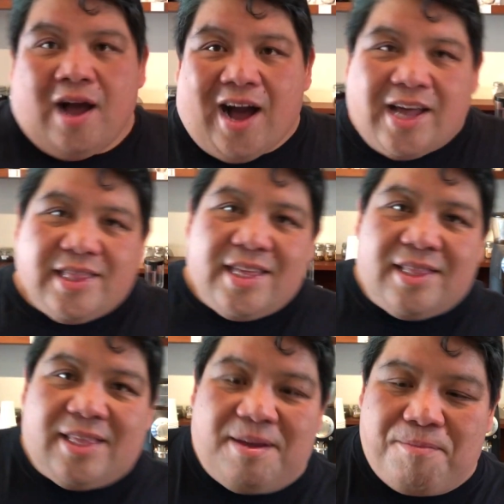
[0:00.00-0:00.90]
I
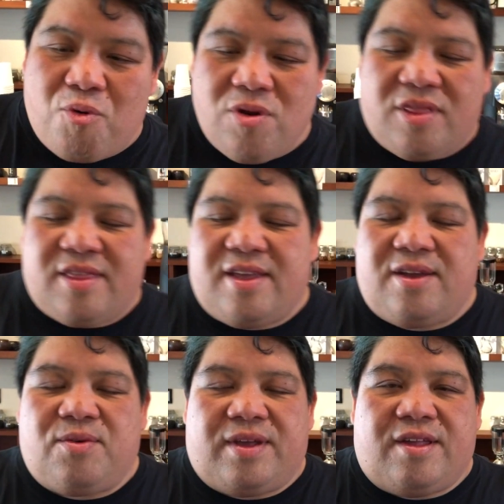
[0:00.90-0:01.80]
think the important
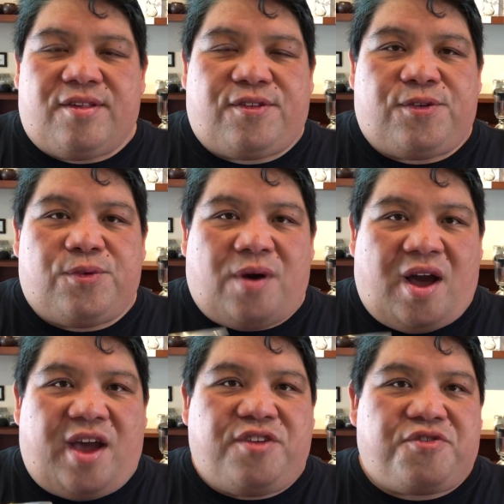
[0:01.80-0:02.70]
thing is to
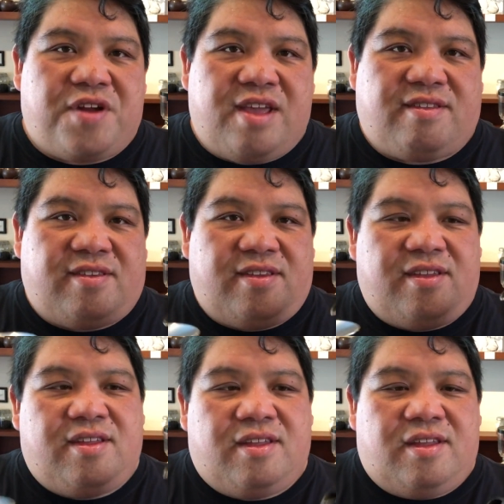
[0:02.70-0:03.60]
hydrate
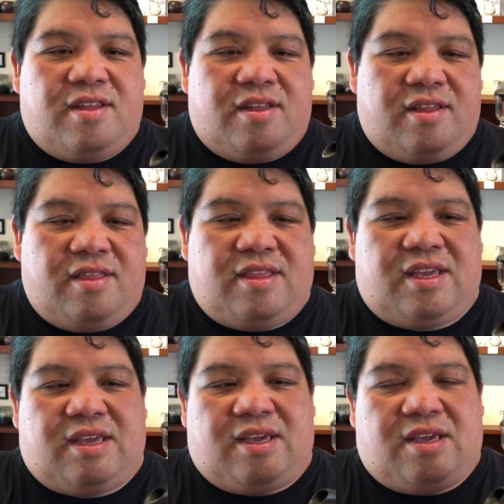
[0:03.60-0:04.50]

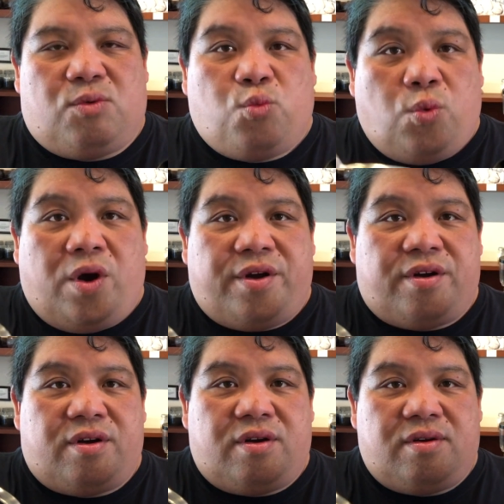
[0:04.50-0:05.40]
the
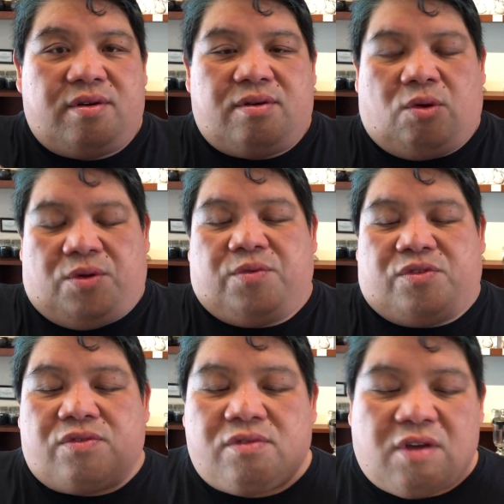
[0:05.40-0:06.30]
water, or
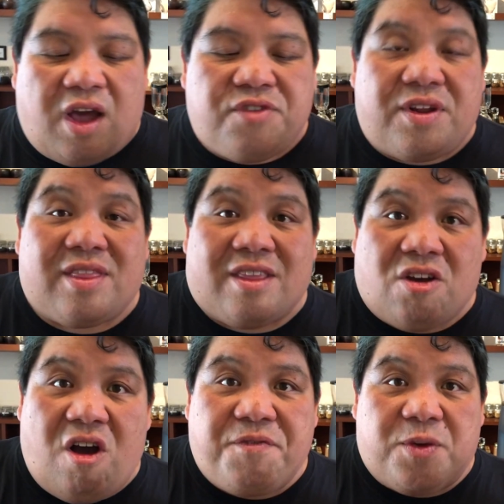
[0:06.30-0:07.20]
to hydrate the
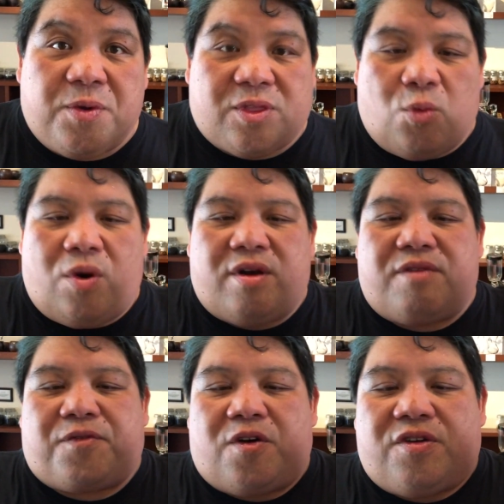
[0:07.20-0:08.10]
coffee with the water
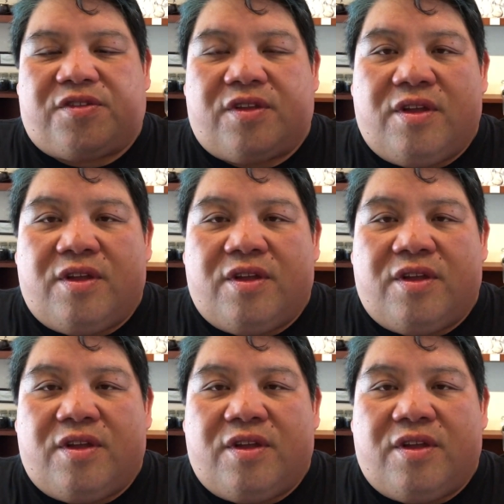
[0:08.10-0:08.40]
first.